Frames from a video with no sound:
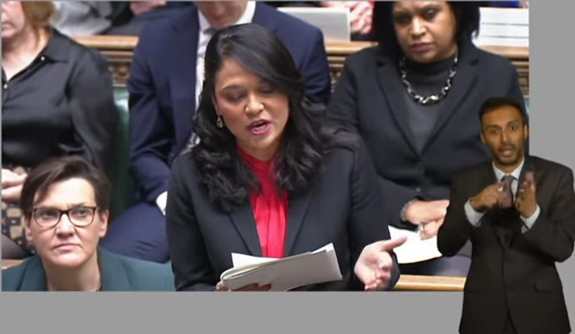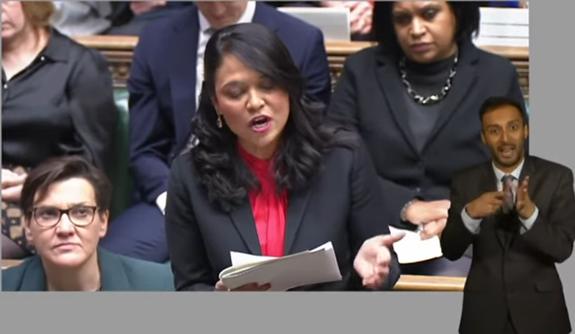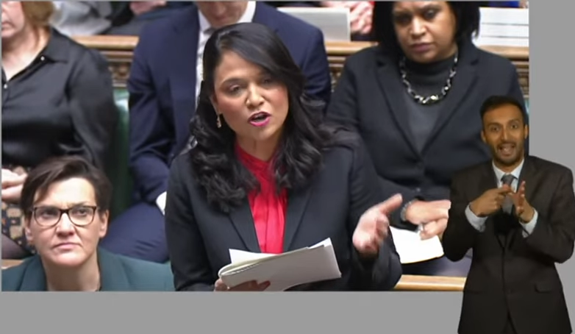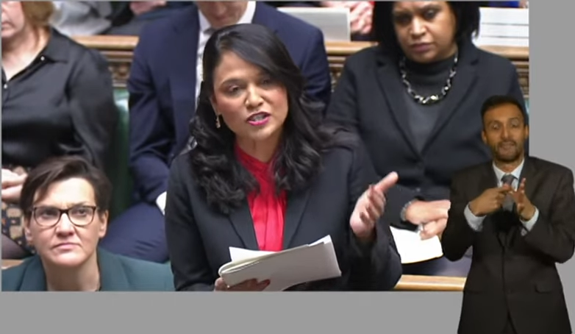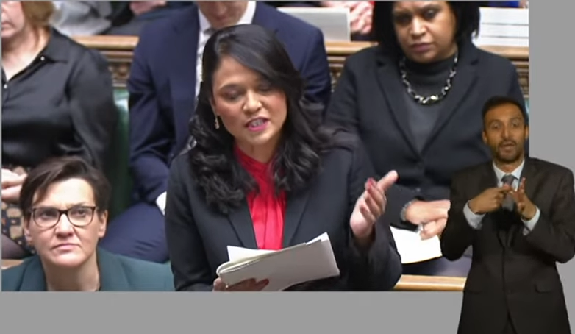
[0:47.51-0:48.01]

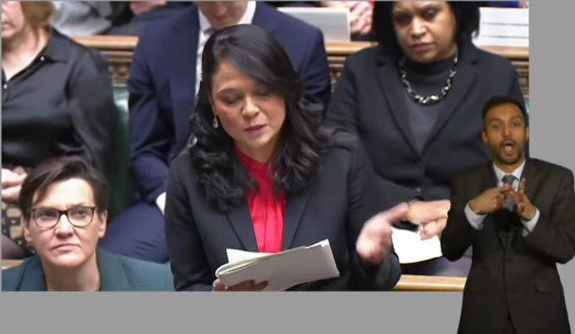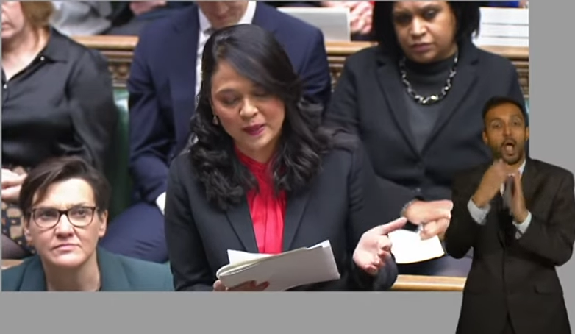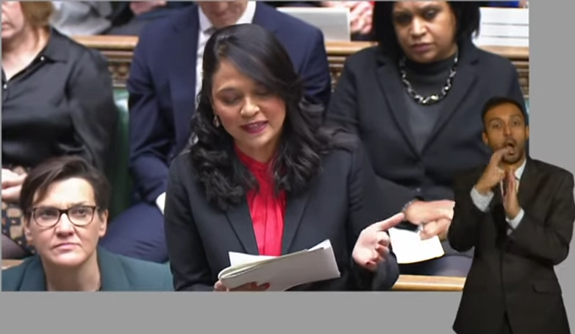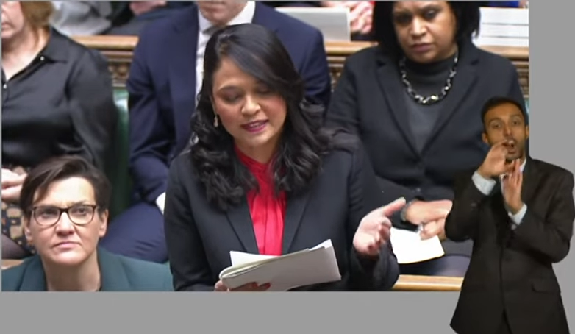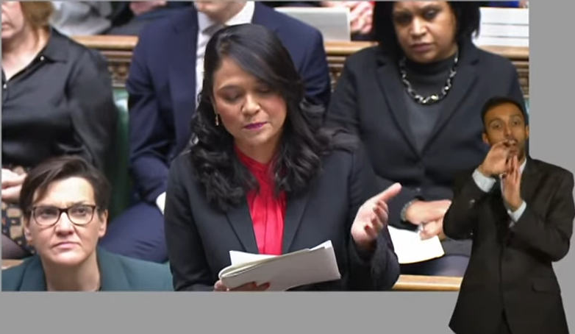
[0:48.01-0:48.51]
Speaker 1: on
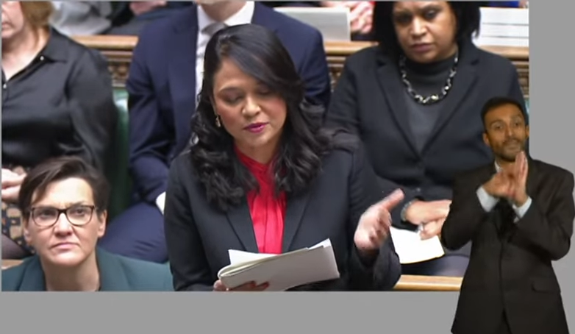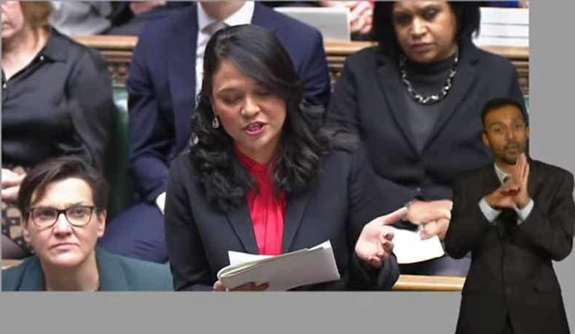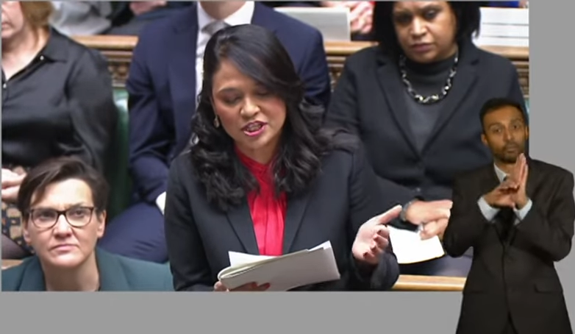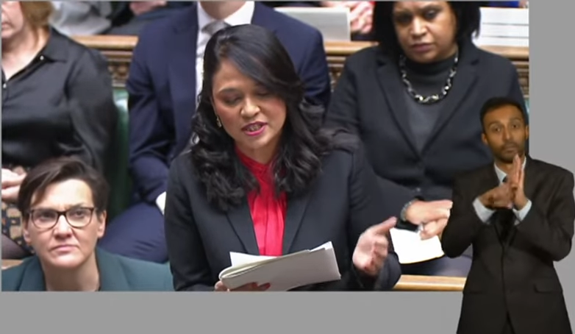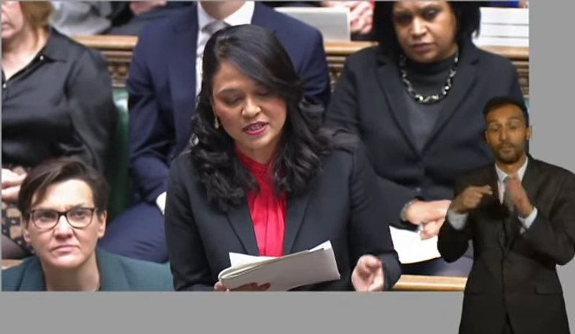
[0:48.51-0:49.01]
suspected
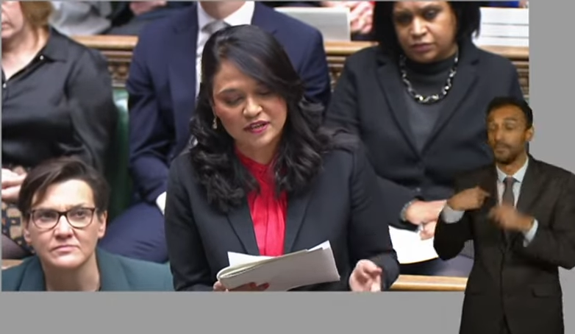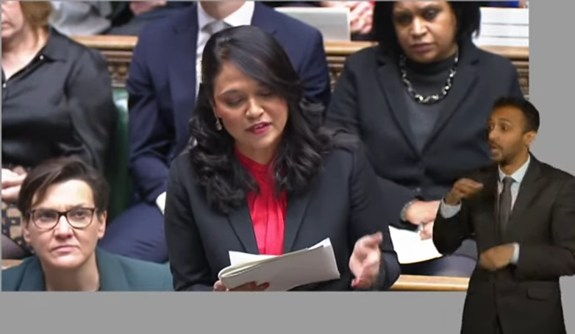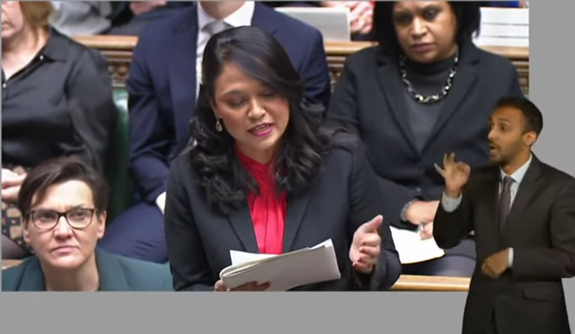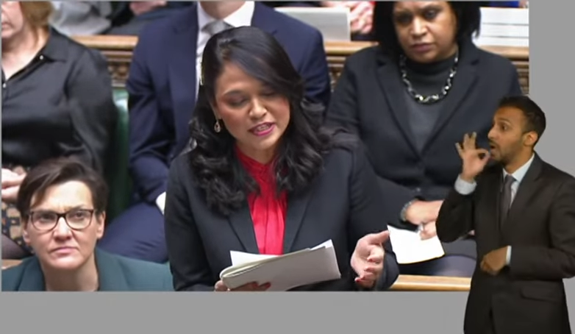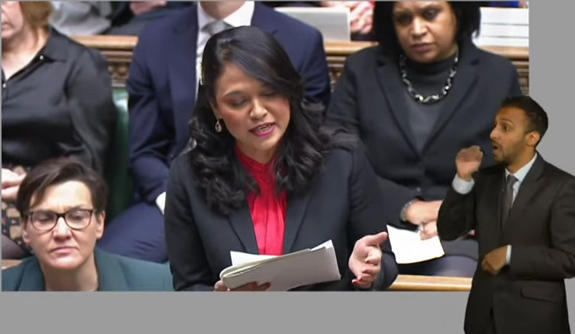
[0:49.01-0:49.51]
breaches of
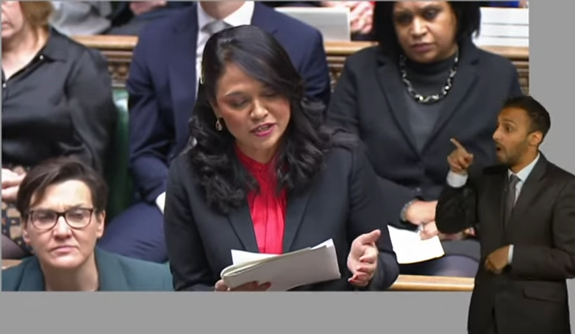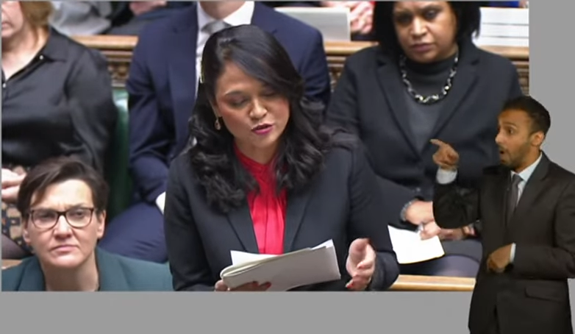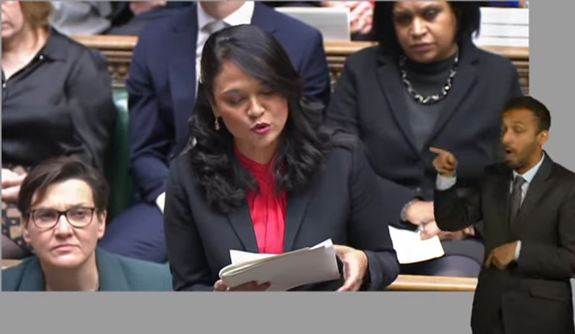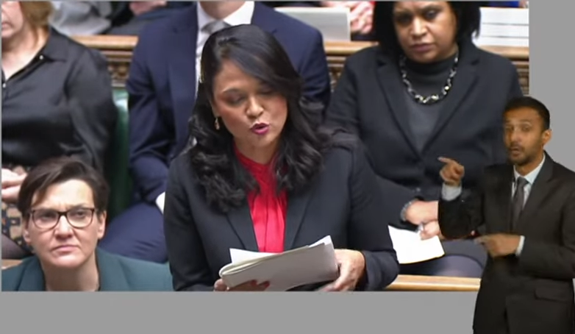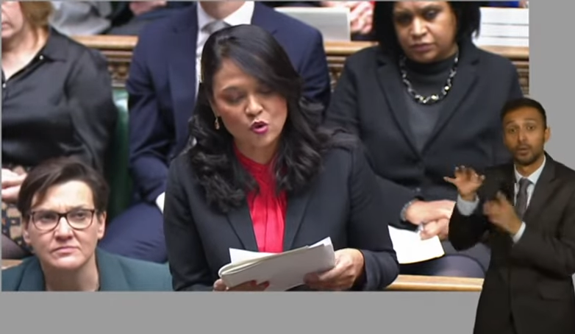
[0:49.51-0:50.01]
international
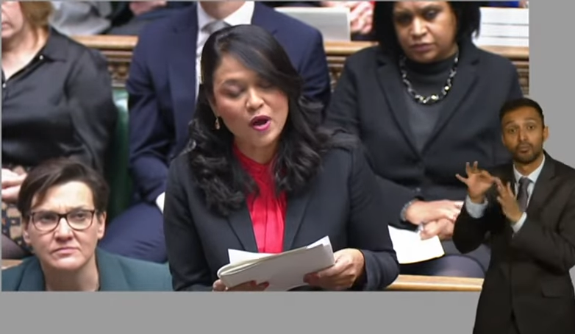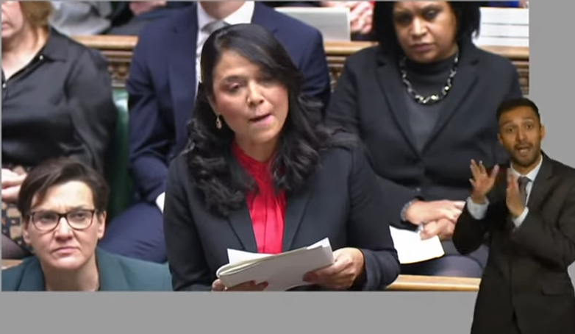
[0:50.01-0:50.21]
law